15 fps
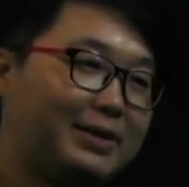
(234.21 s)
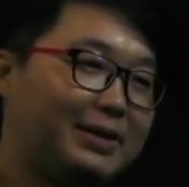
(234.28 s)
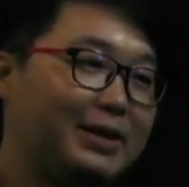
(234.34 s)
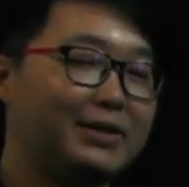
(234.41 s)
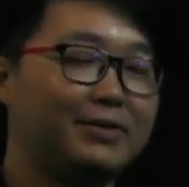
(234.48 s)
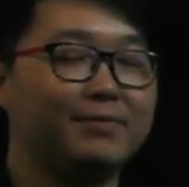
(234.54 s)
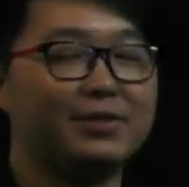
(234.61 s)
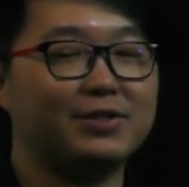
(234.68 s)
an
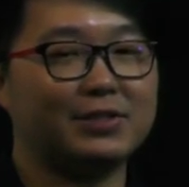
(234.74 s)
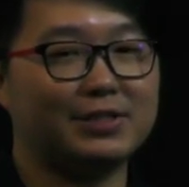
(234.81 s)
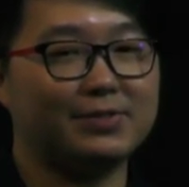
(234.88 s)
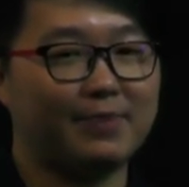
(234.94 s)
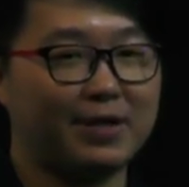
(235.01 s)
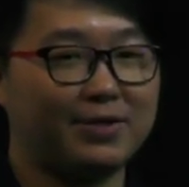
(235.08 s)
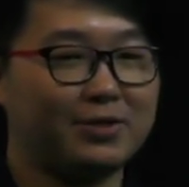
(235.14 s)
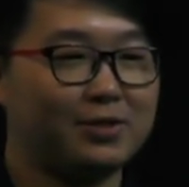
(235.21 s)
emission
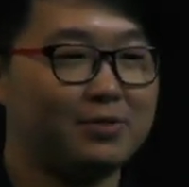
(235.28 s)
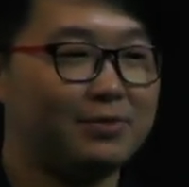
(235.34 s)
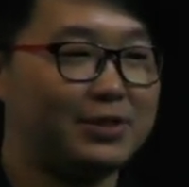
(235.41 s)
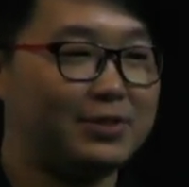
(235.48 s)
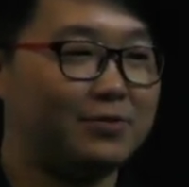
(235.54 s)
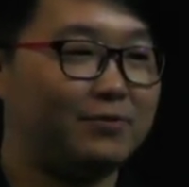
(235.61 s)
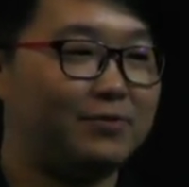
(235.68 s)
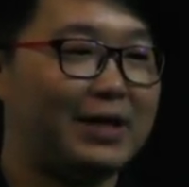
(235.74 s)
spectrum is
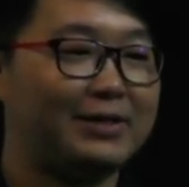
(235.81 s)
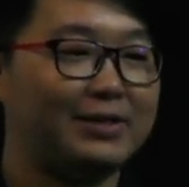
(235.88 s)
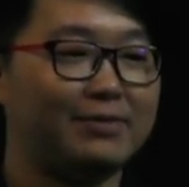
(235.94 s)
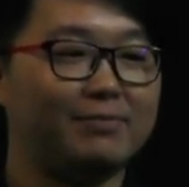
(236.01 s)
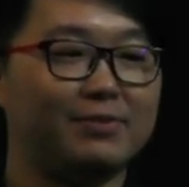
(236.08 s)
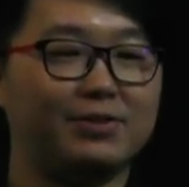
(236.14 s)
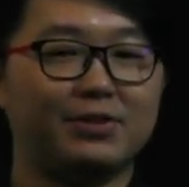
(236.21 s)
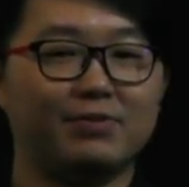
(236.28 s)
to find the
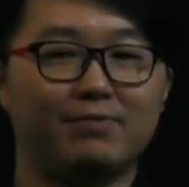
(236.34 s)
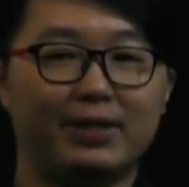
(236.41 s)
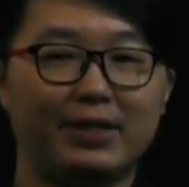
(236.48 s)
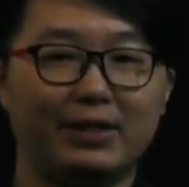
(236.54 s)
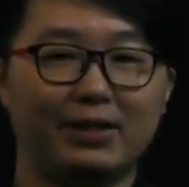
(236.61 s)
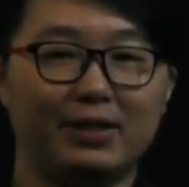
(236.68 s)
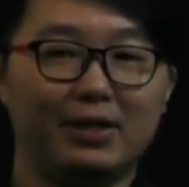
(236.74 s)
emission peak